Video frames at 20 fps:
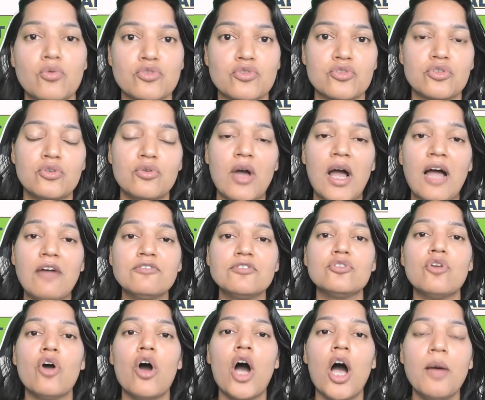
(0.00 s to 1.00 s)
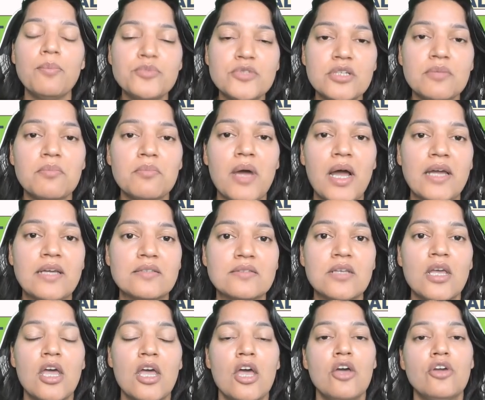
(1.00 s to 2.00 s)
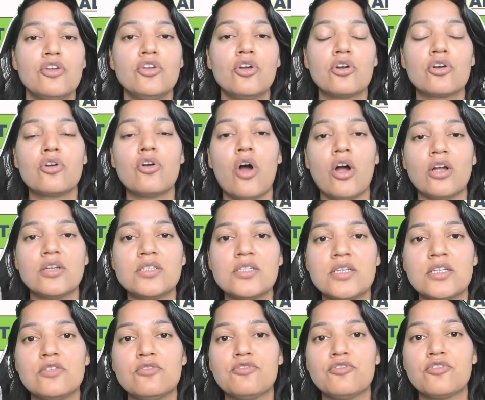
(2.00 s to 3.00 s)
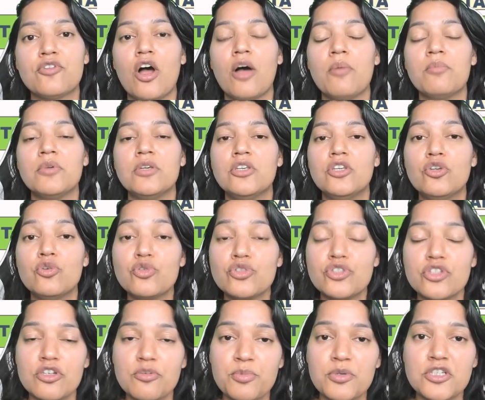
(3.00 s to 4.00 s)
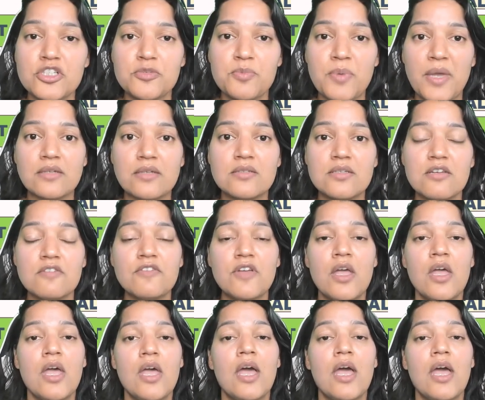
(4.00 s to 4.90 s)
So you have to optimize your content from user perspective,